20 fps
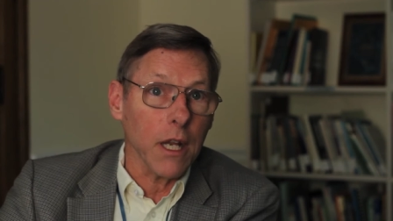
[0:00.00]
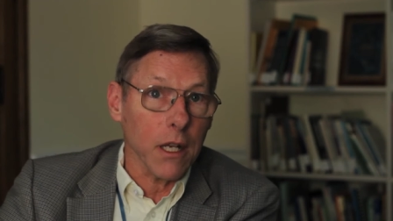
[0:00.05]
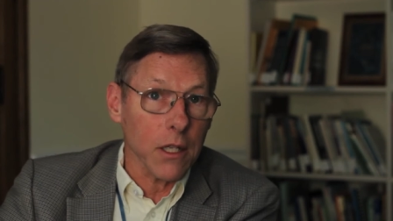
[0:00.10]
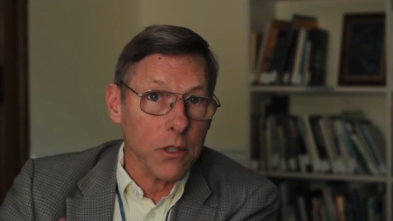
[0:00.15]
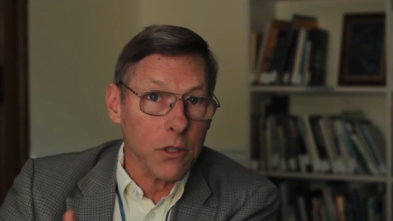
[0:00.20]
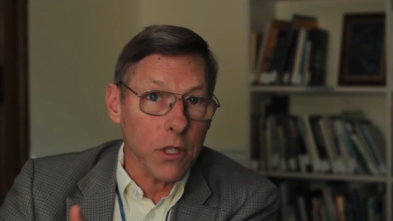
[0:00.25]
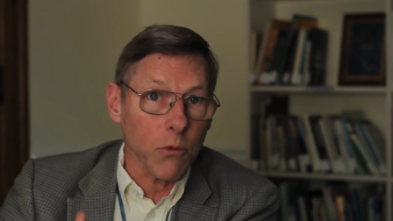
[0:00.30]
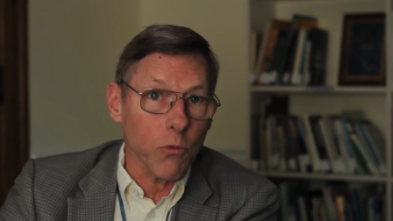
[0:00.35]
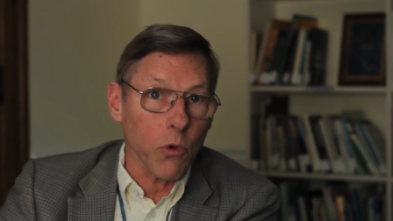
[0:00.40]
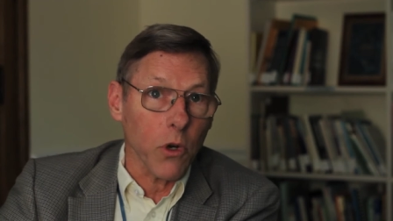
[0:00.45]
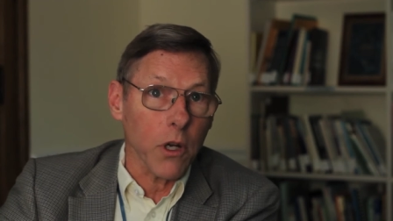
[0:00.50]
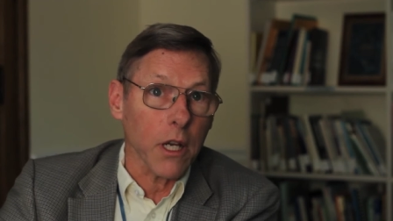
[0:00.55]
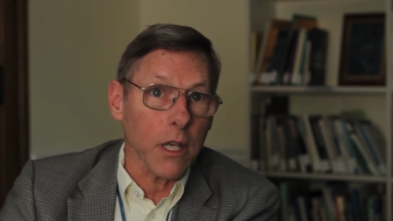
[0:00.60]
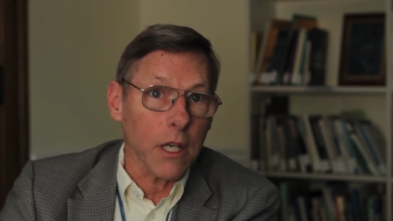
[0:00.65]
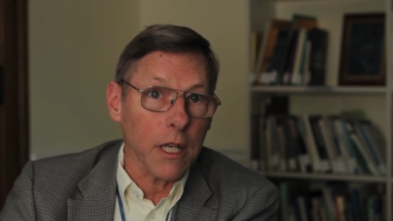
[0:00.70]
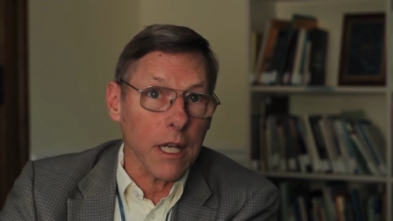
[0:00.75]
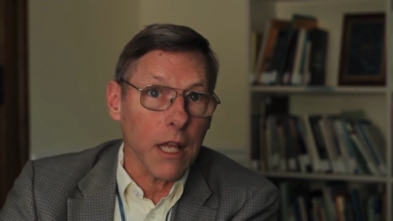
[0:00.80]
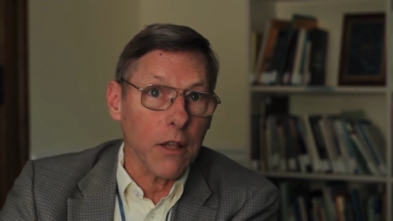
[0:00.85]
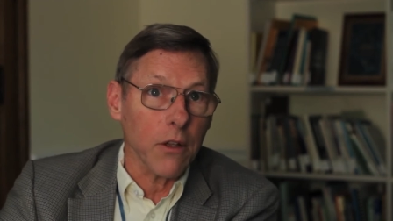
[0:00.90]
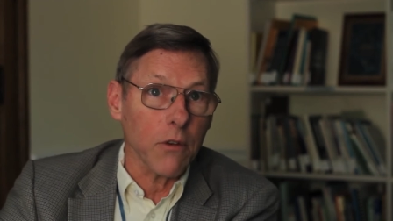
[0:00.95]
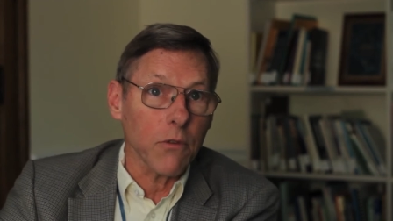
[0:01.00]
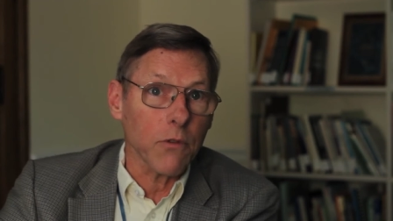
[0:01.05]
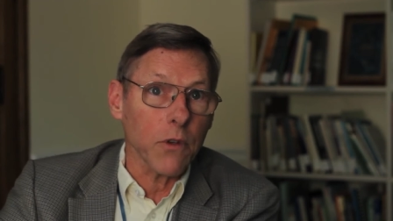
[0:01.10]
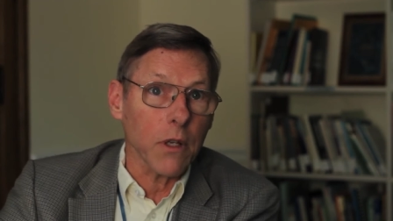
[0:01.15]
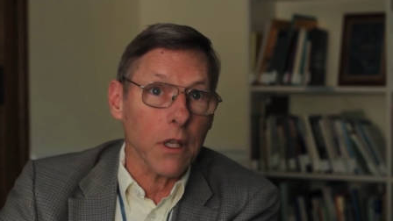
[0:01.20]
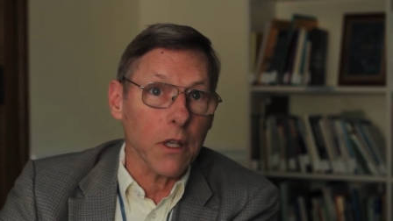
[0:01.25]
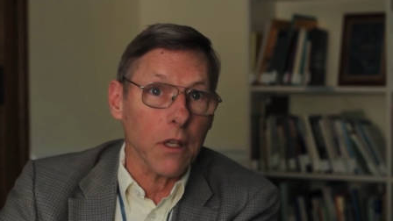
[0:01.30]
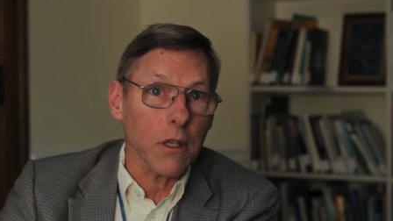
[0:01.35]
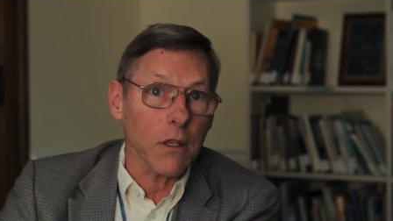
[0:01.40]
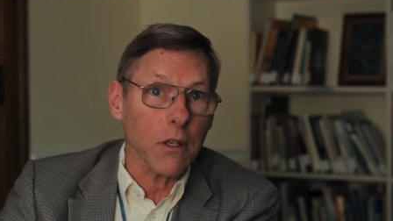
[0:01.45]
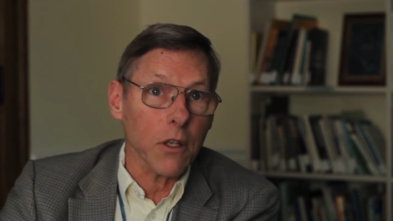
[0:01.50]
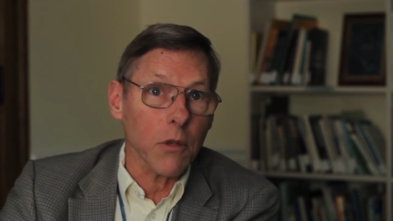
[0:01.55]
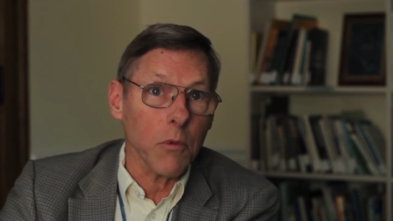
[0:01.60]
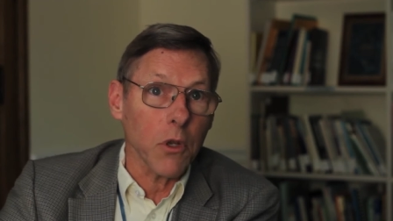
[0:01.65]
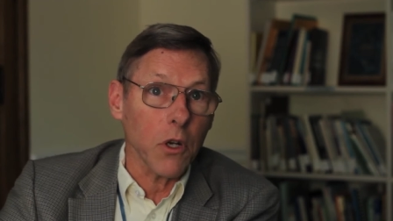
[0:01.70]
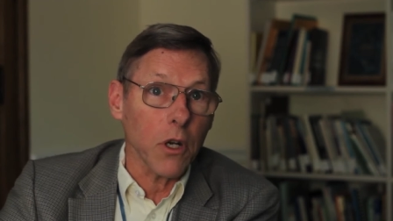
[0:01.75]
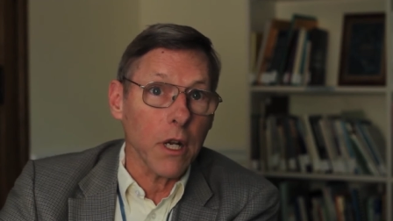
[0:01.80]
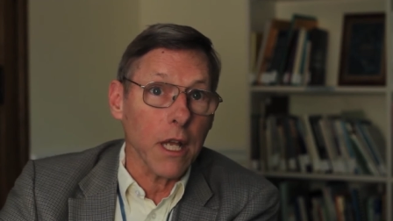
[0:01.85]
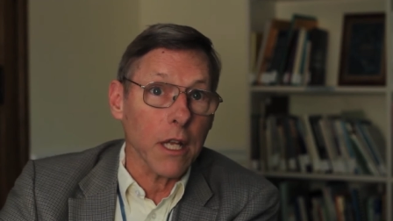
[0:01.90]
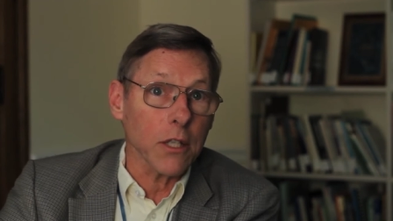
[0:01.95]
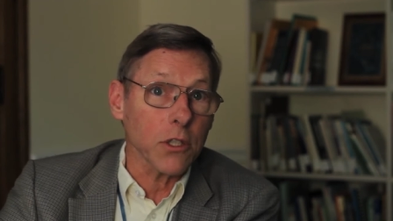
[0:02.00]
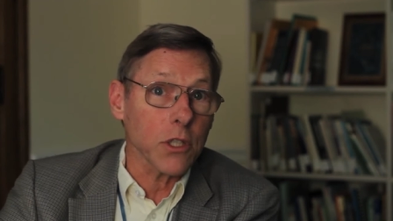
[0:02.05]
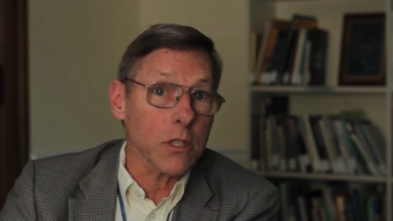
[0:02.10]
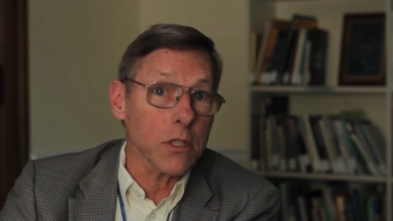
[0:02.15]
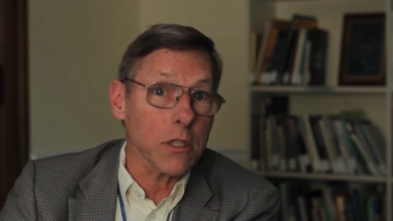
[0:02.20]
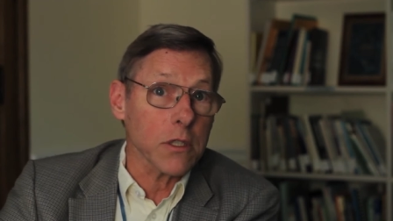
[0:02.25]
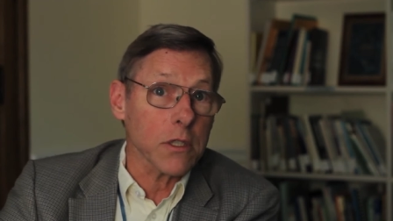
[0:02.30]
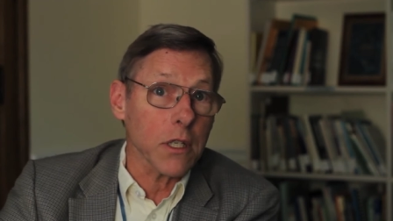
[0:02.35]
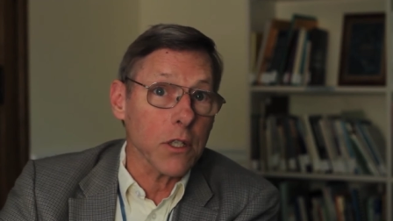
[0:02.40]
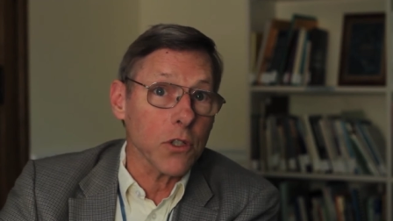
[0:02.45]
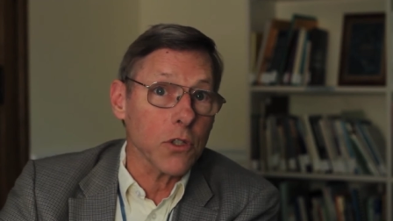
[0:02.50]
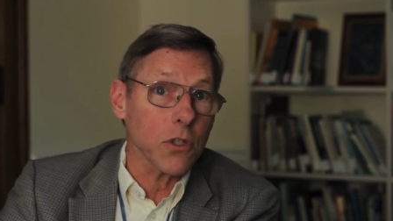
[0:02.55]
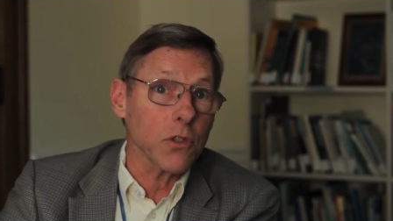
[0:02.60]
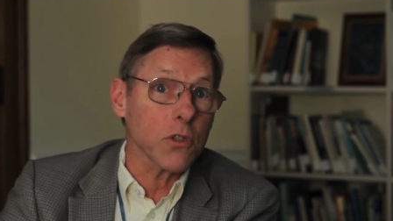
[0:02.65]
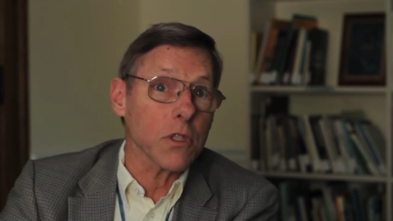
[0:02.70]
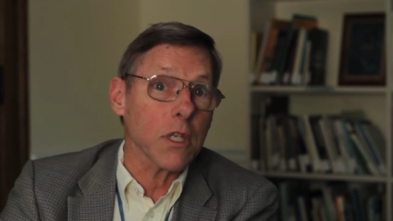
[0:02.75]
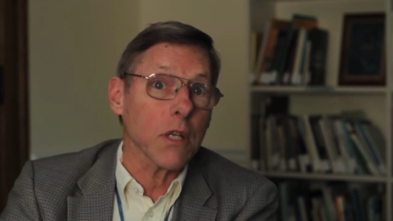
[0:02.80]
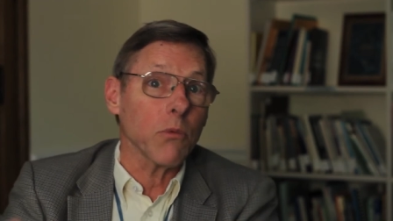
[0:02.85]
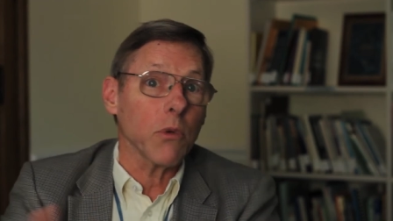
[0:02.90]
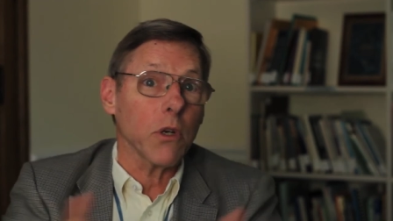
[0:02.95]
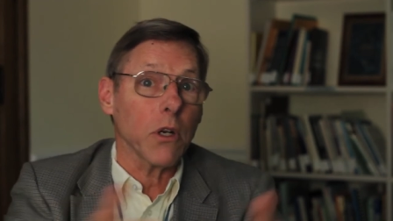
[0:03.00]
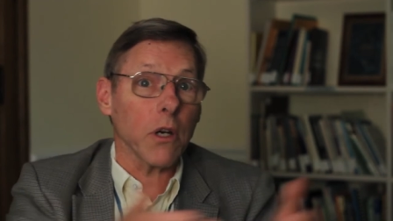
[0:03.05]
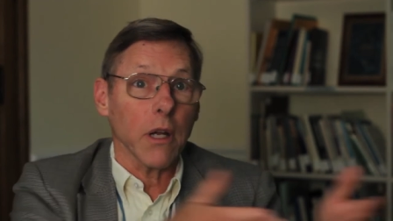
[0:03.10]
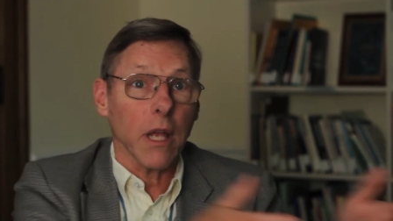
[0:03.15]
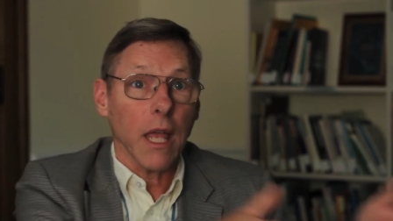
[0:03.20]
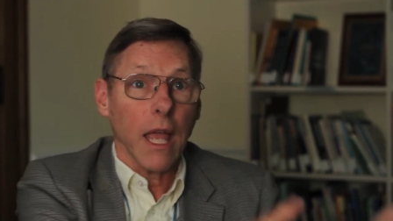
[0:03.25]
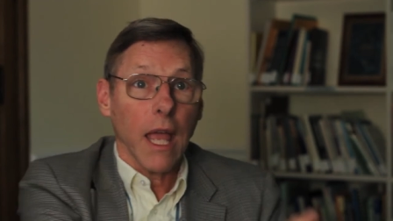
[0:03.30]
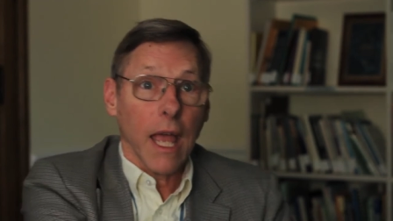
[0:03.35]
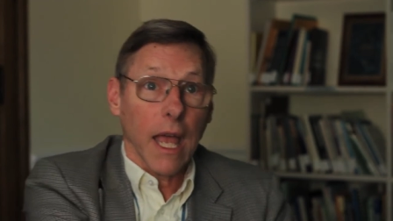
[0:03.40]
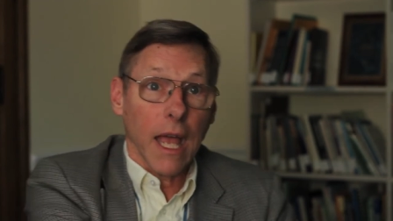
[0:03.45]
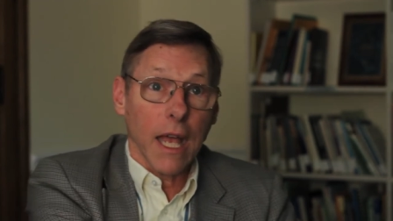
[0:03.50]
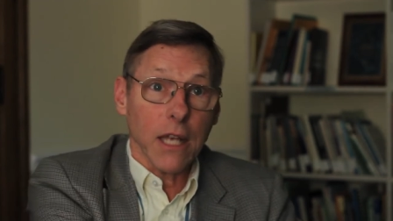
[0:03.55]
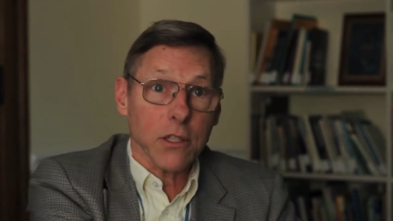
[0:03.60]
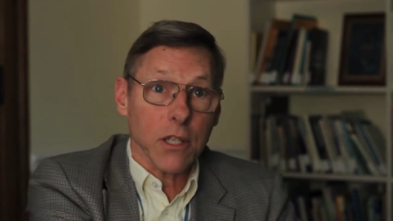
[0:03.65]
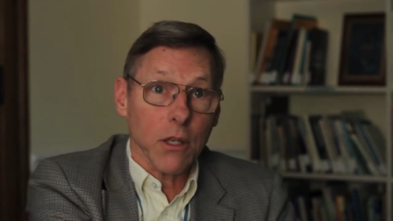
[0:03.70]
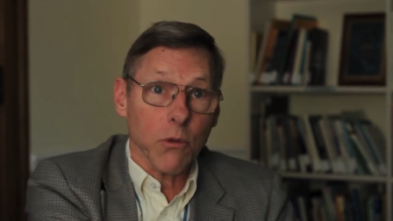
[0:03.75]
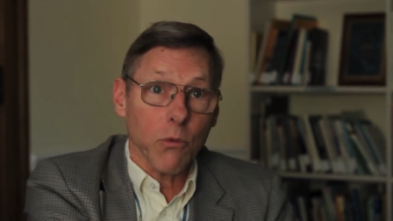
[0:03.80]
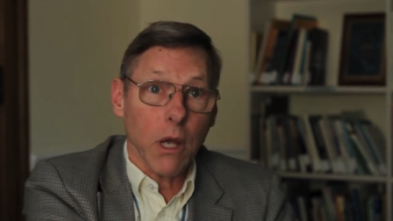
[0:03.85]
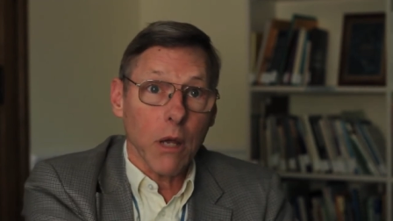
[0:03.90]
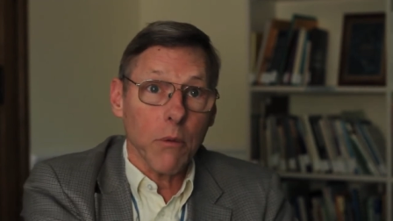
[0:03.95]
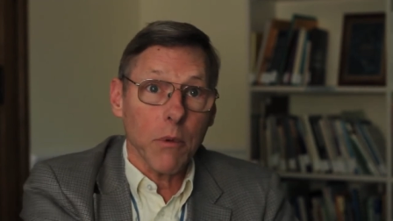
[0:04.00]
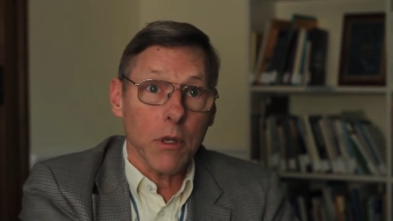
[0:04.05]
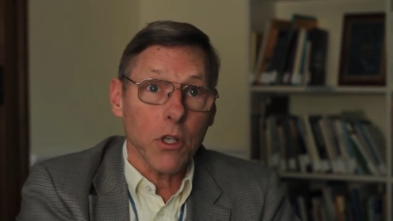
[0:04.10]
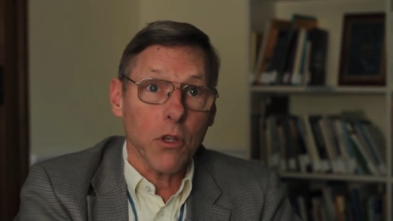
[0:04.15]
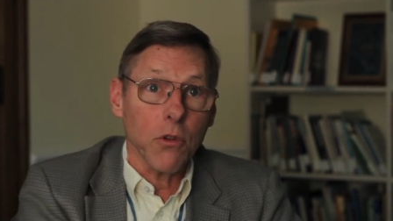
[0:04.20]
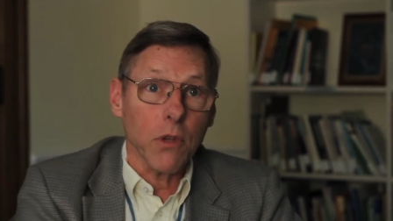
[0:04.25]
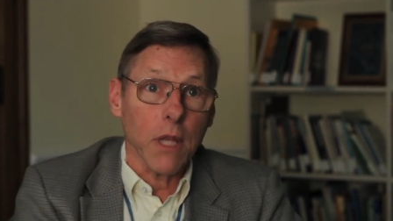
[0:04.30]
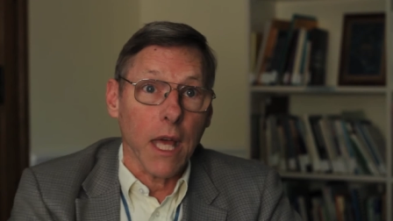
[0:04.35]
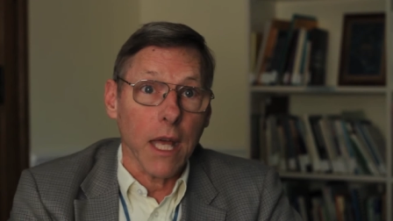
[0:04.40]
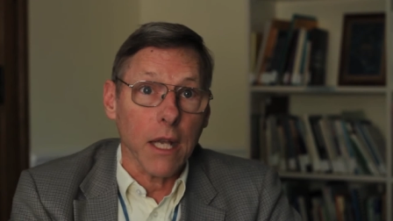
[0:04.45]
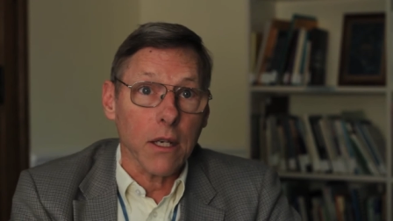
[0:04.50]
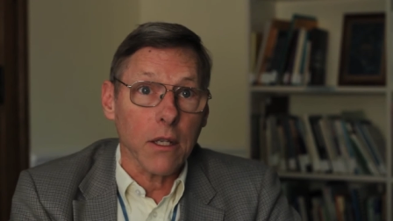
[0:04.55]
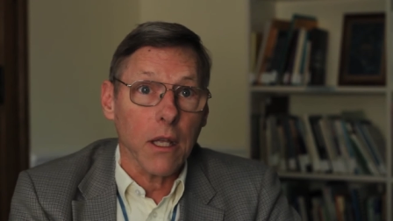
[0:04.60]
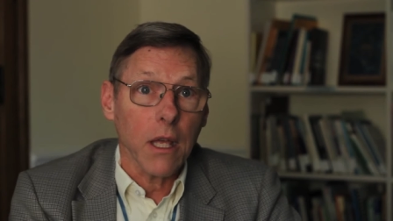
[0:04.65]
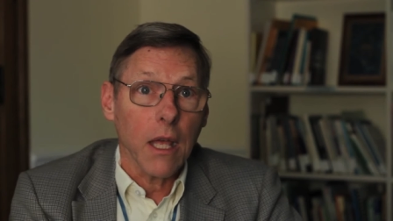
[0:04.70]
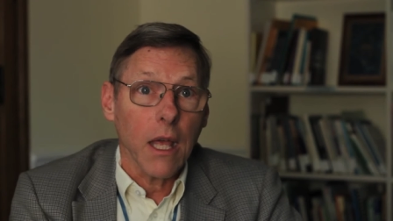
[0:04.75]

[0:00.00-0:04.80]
And it's in working together in the community on justice issues that we're asking why we do that